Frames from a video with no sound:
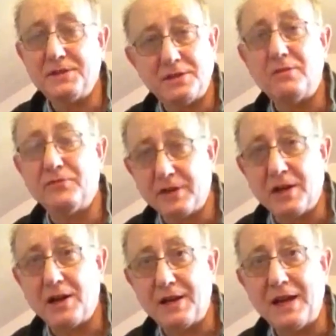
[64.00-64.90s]
get your
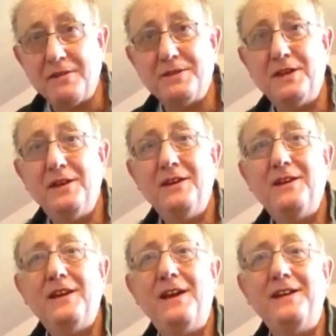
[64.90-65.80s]
soldering iron out,
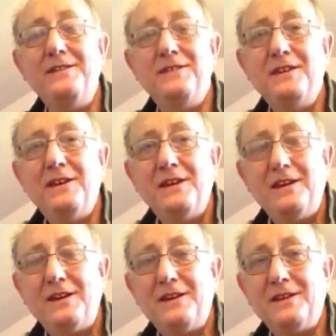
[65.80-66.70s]
and
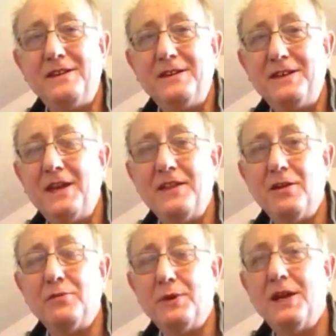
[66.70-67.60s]

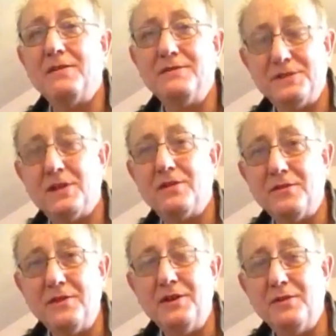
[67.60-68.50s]
get the old one out and
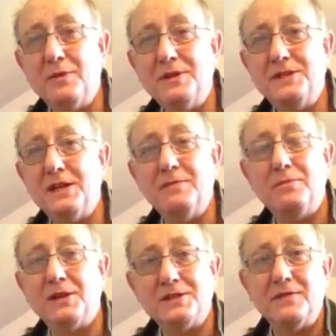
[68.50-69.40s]
solder the new ones
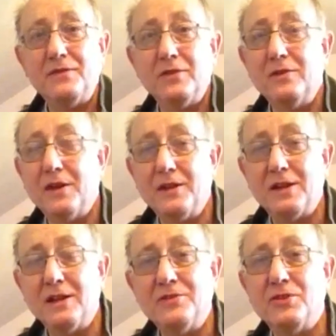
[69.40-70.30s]
in, plus a few
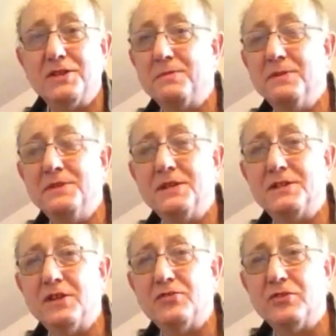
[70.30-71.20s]
other little
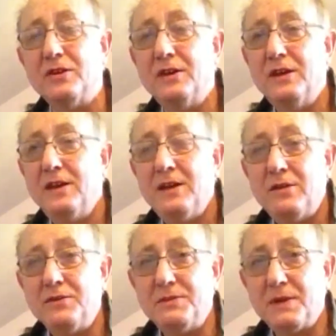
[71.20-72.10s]
adjustments, etc.
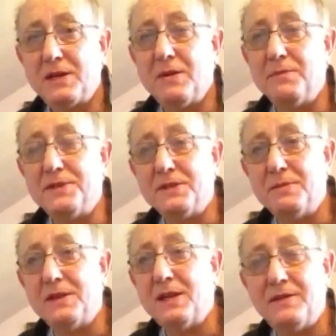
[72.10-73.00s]
Which is a bit
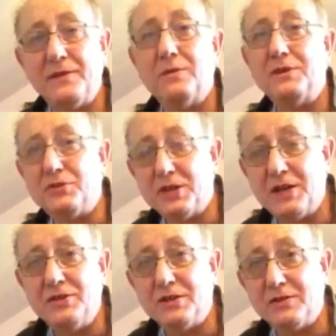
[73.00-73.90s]
cumbersome, and then if you want to
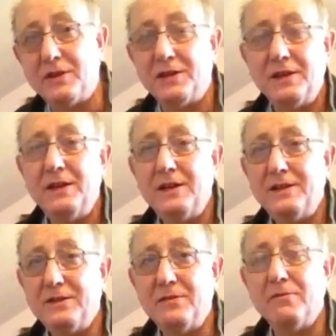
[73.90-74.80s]
change it, you've got to
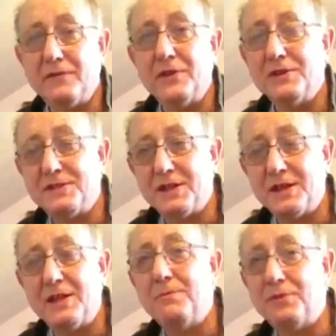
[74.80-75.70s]
do the reverse
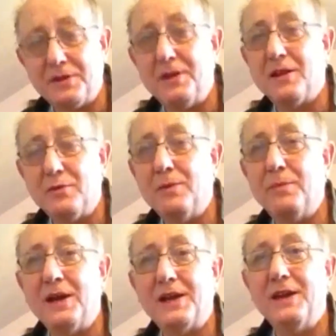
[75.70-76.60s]
thing and then put another
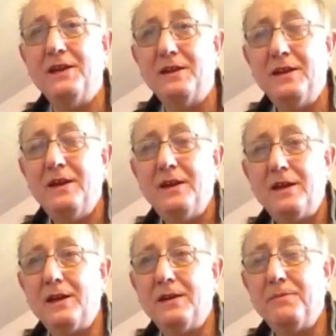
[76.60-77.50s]
one back in.
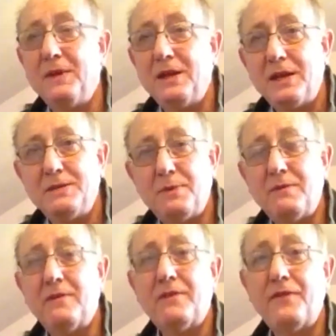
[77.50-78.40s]
It's
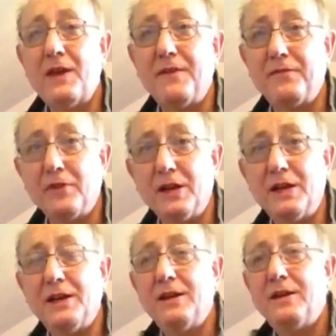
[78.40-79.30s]
a bit of a faff,
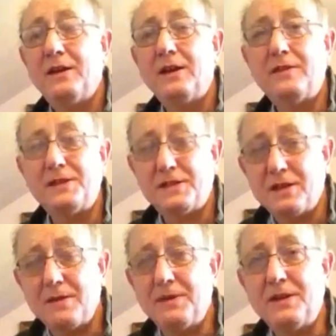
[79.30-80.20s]
really. At the
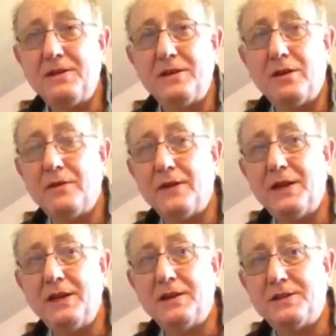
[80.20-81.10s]
time, I didn't know
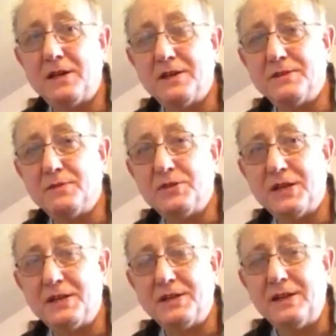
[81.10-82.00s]
of any guitars
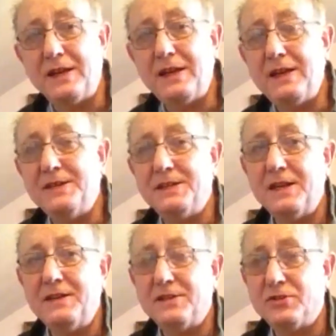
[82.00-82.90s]
which had an
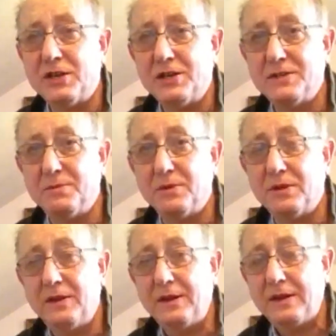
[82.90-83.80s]
easy,
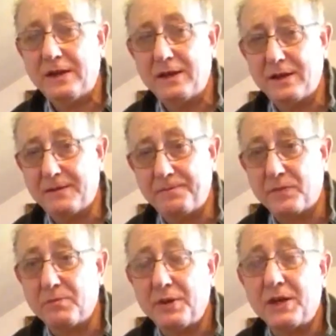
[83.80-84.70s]
interchangeable
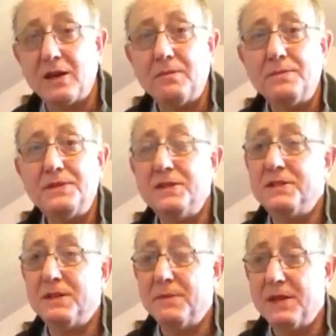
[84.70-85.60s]
pickup
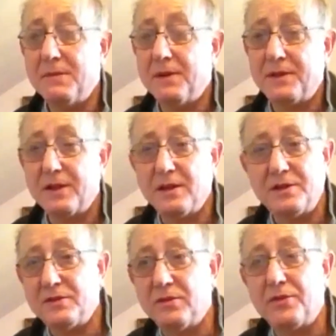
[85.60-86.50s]
system in them. I think
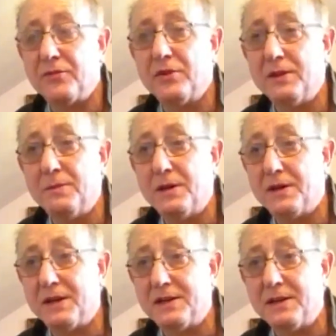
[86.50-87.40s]
there are 2 or 3 on the
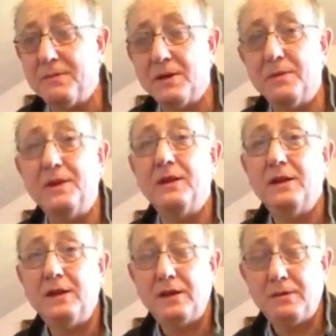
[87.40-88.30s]
market at the moment,
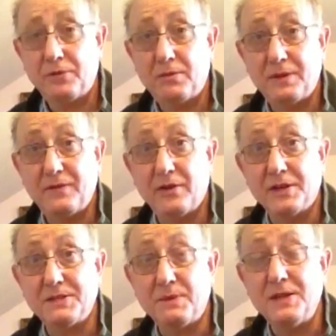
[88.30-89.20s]
probably
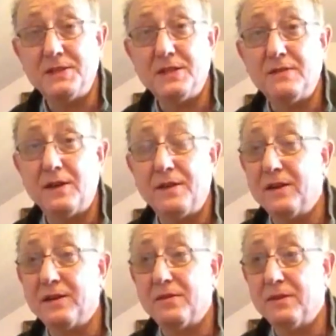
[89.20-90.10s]
very expensive. I
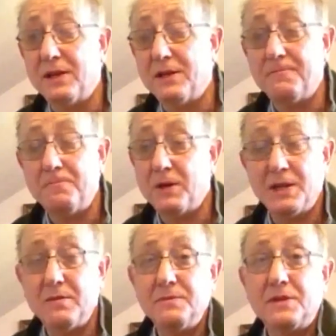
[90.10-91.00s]
think
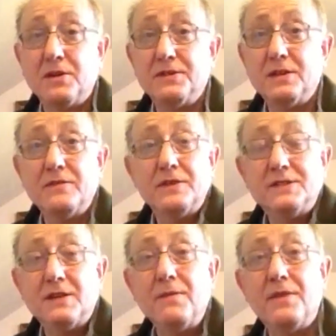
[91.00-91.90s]
one of them costs
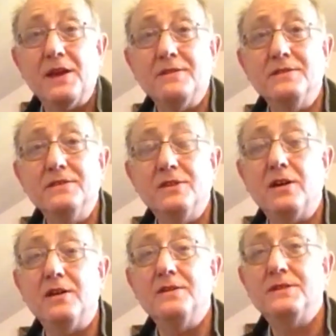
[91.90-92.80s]
over
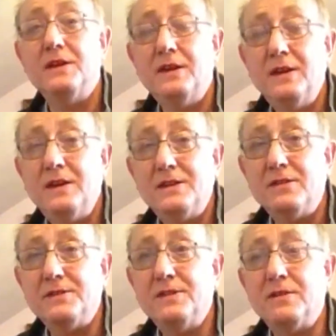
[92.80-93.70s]
$7,000,
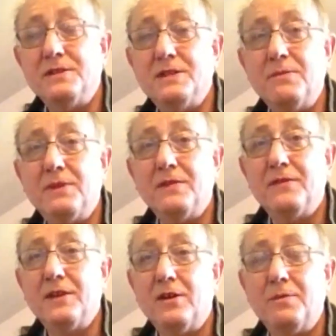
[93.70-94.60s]
so it's not
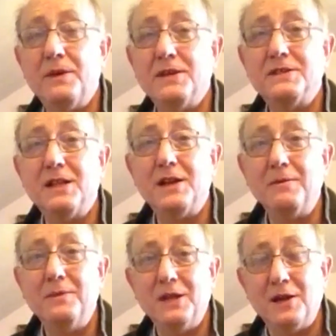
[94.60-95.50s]
something for the hobbyist
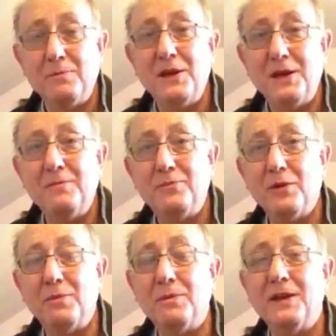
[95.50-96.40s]
like me,
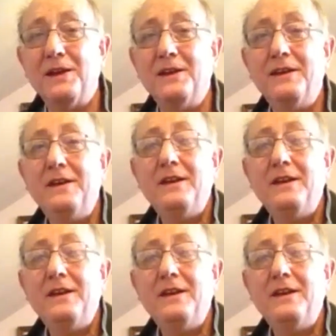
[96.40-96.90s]
probably.